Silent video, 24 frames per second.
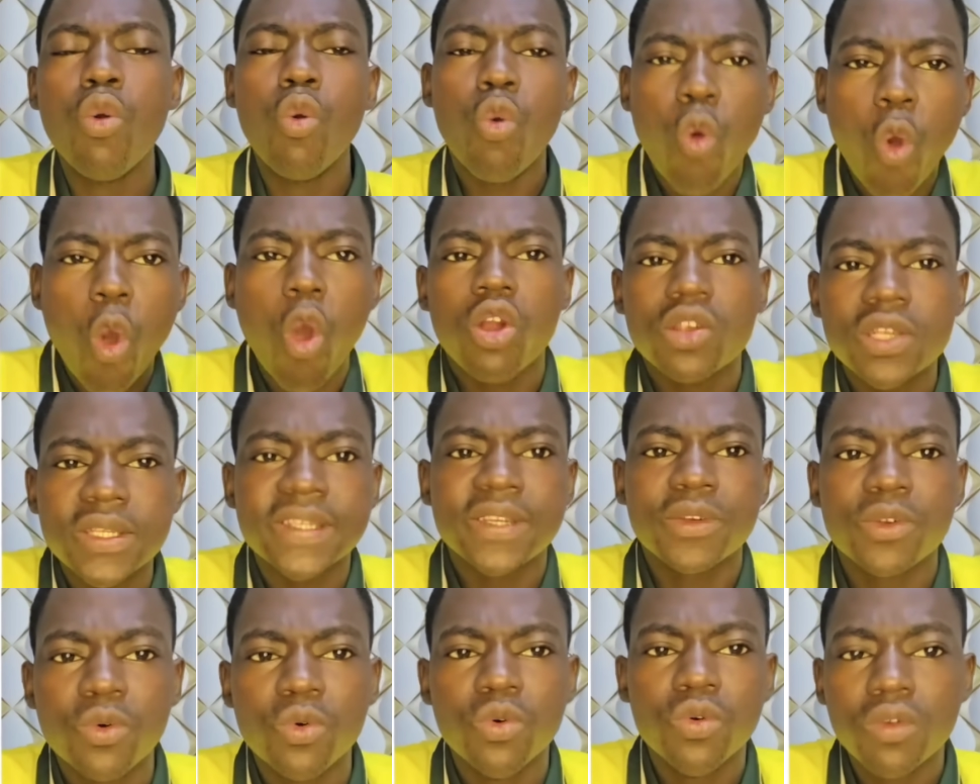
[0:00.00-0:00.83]
court
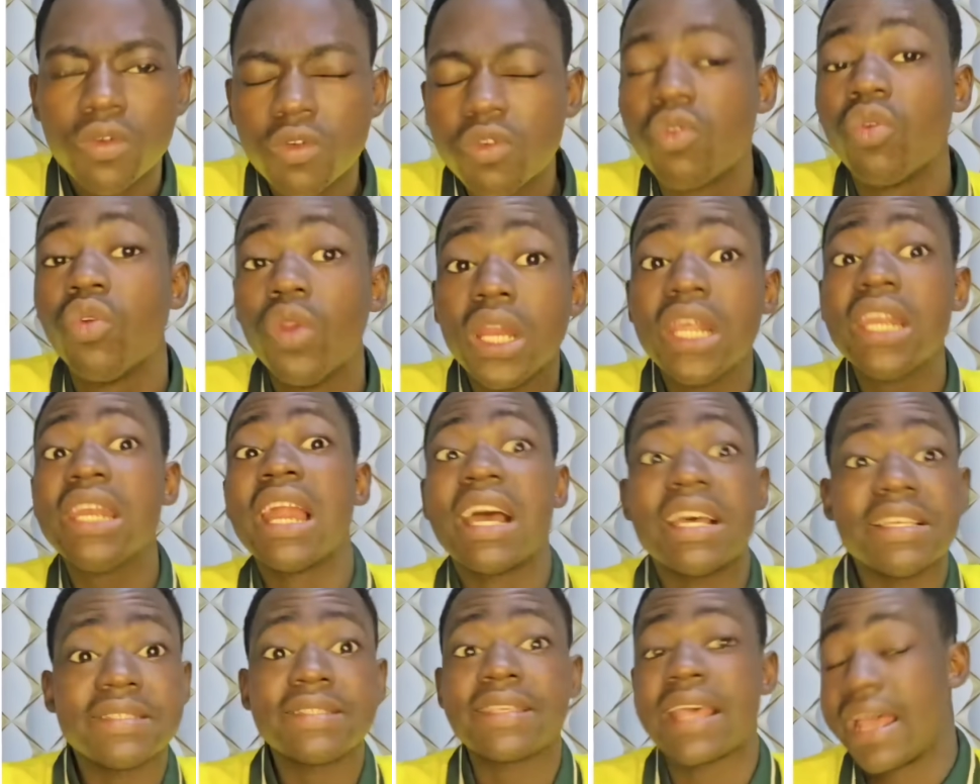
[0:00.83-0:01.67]
no ruling
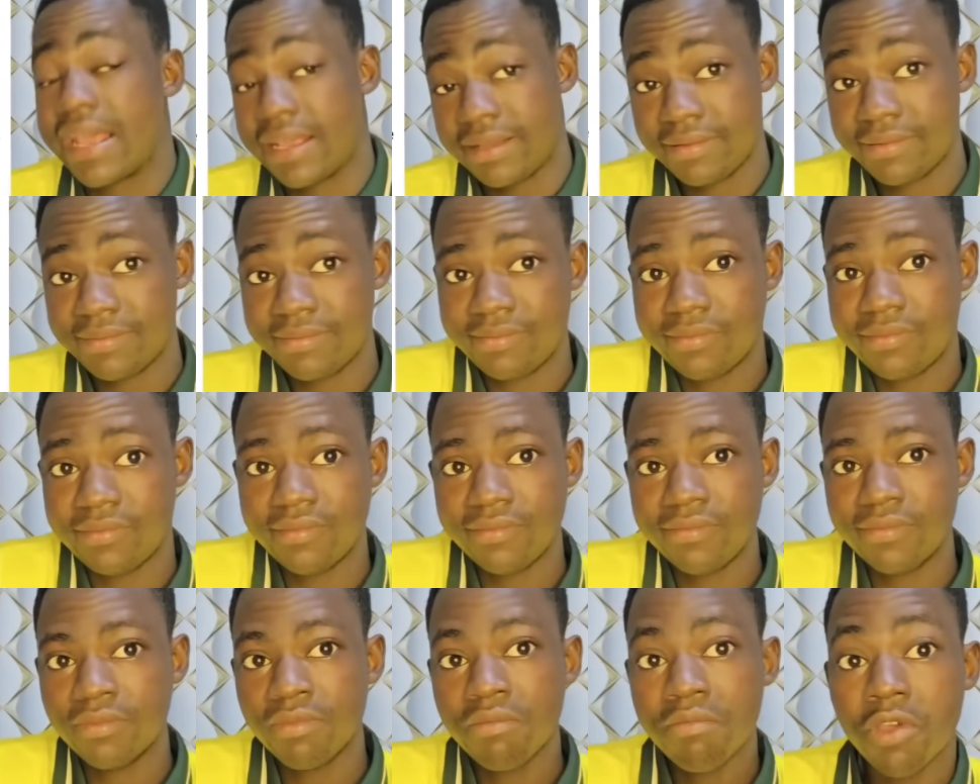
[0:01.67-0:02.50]
answer.
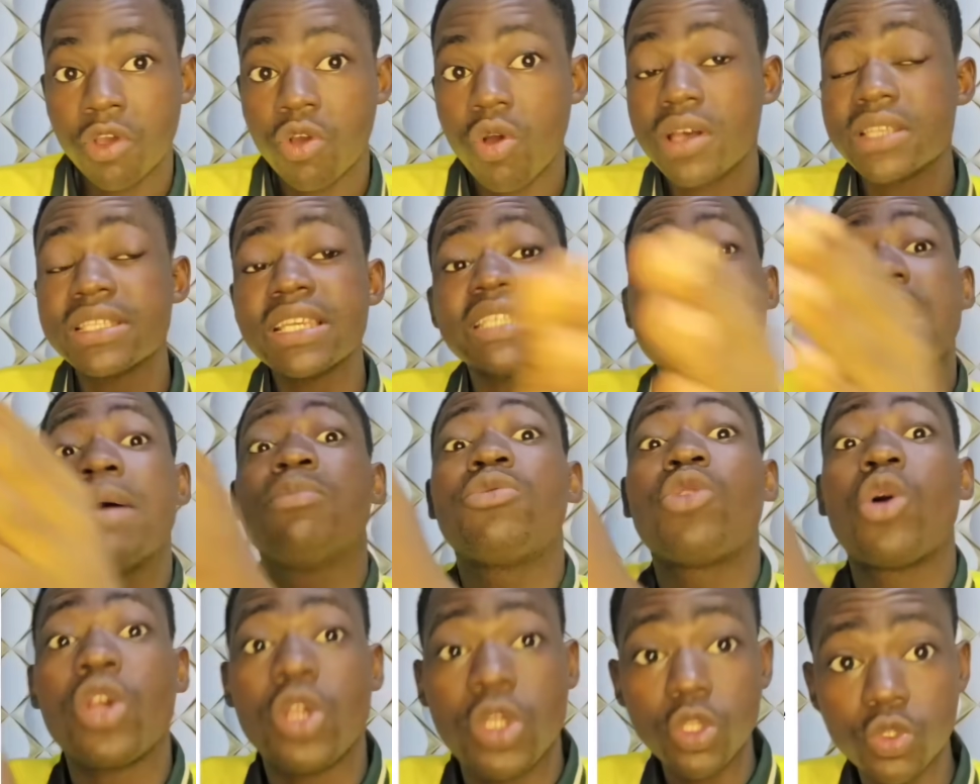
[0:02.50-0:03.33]
Because as
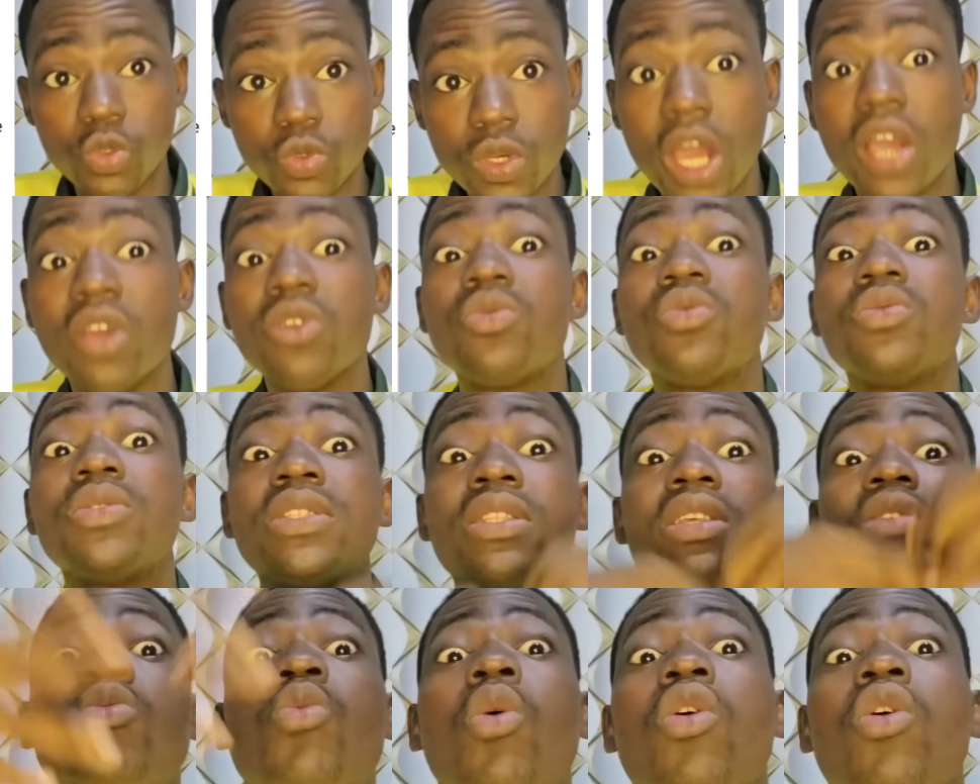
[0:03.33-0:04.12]
I'm talking to you now, it will still